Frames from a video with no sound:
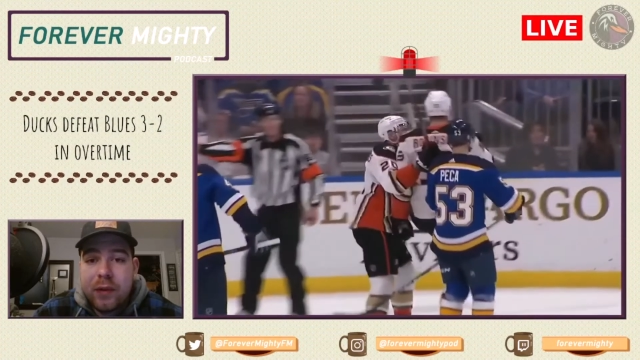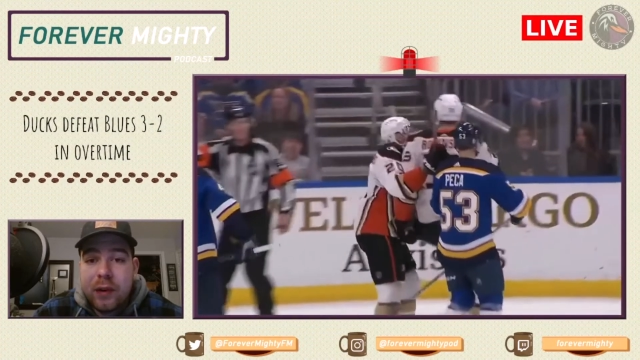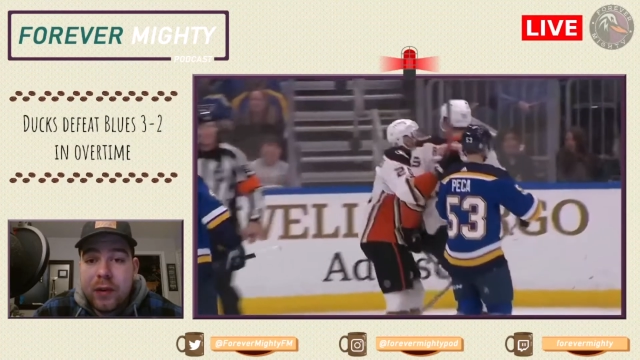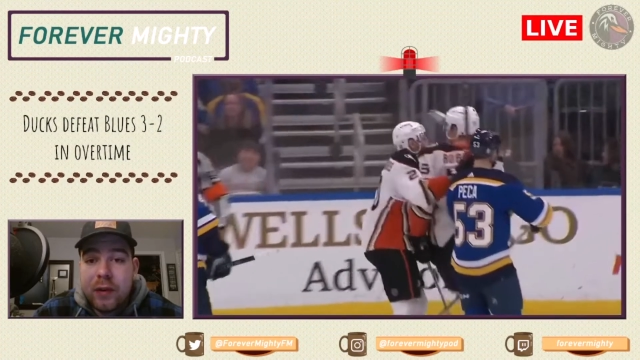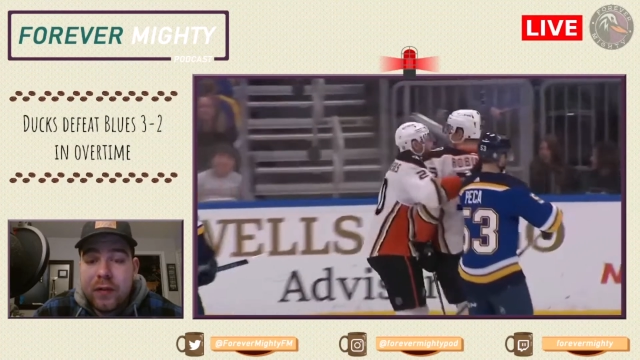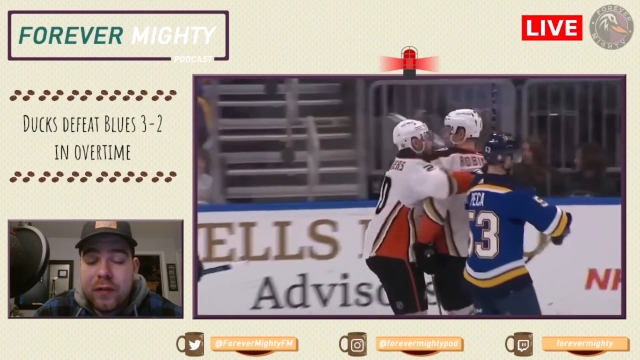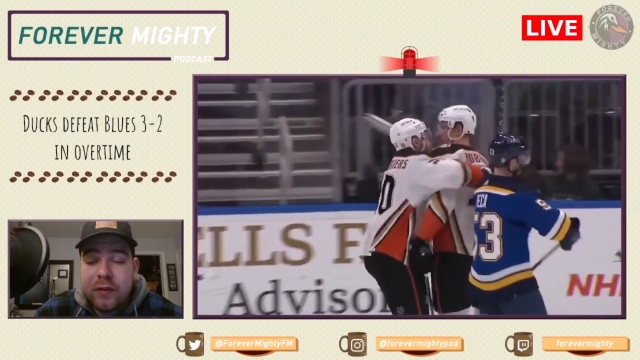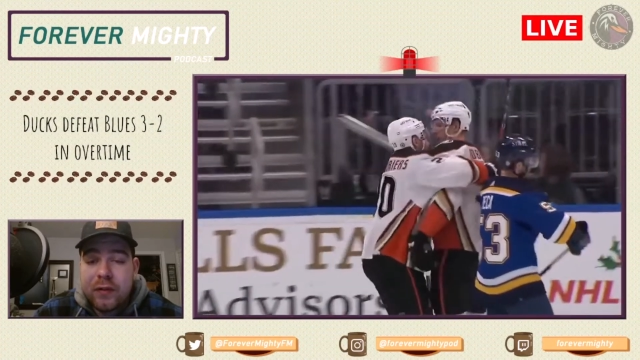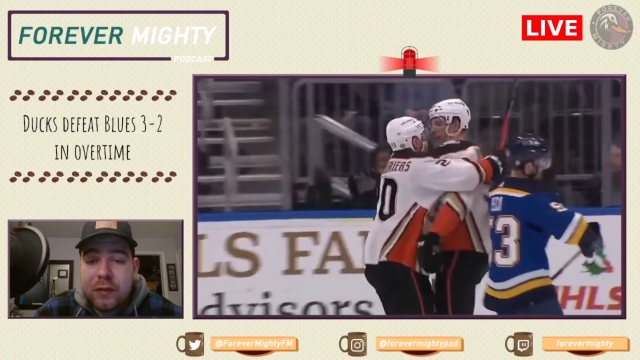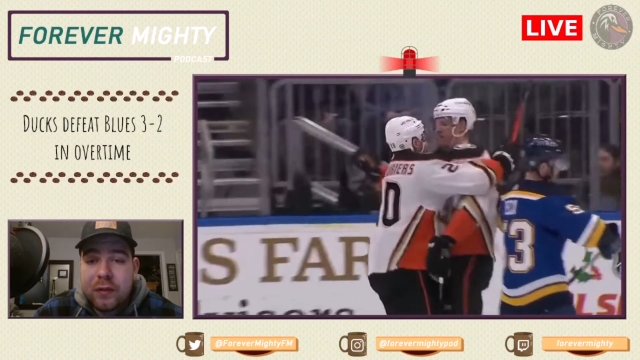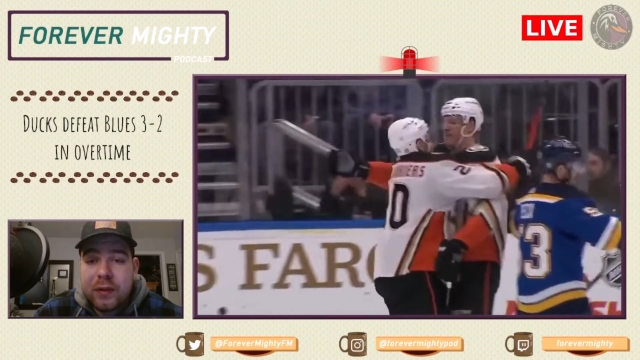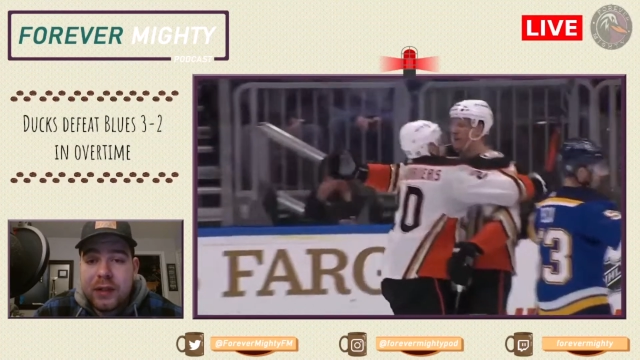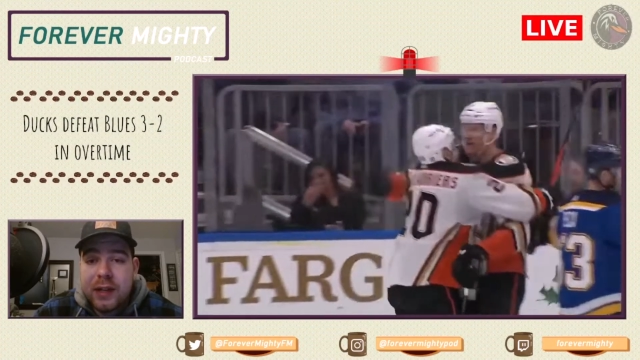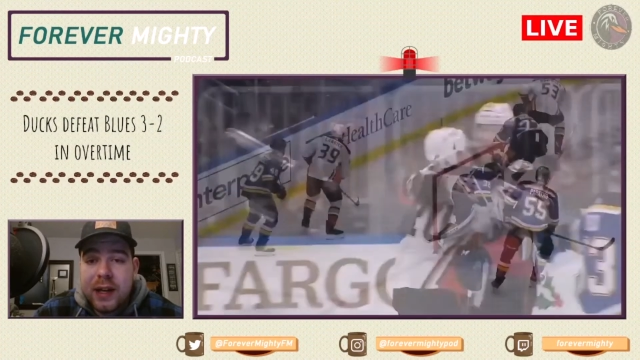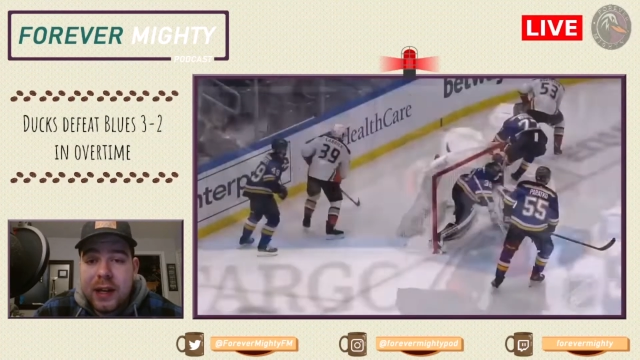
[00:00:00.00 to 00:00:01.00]
the first
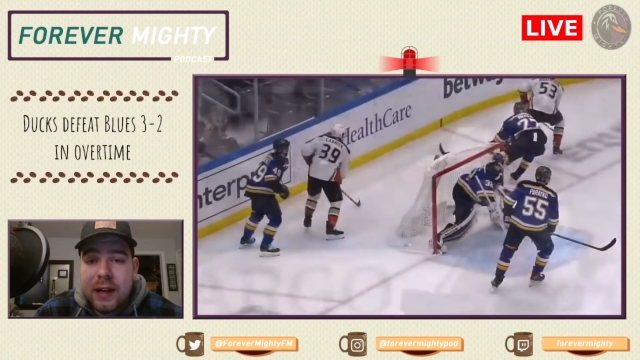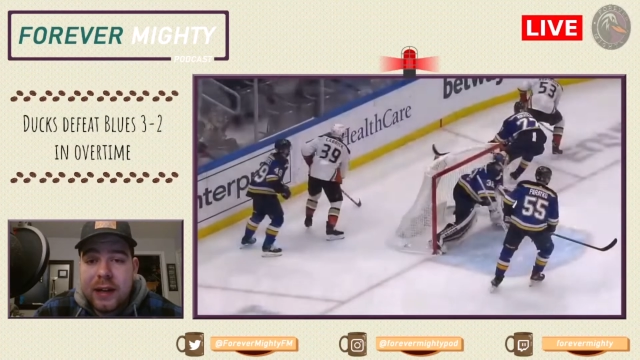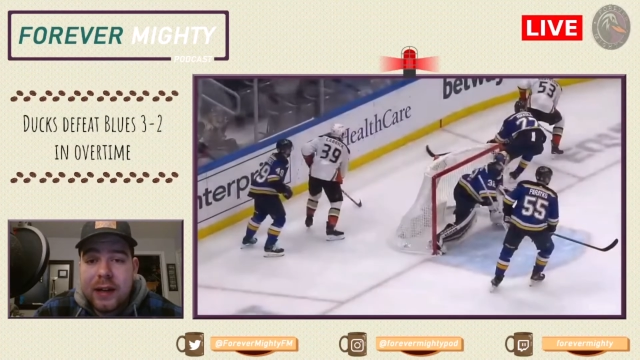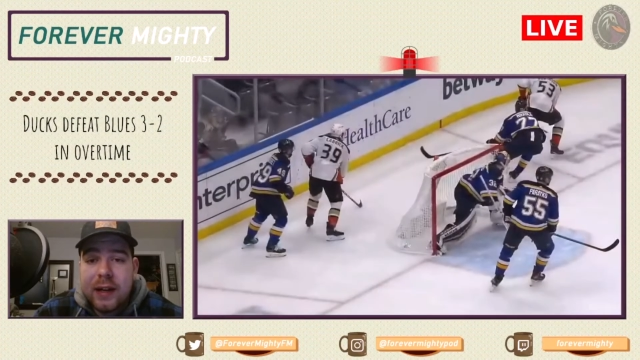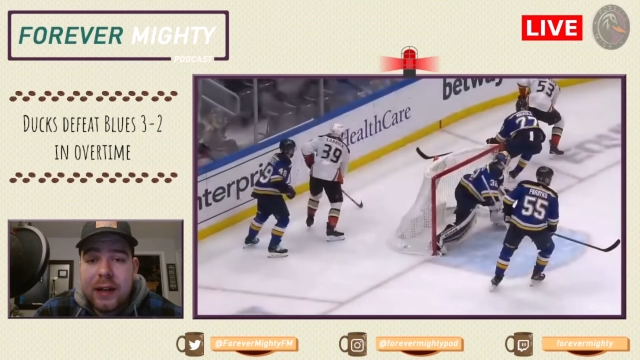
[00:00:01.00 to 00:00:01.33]
goal tonight,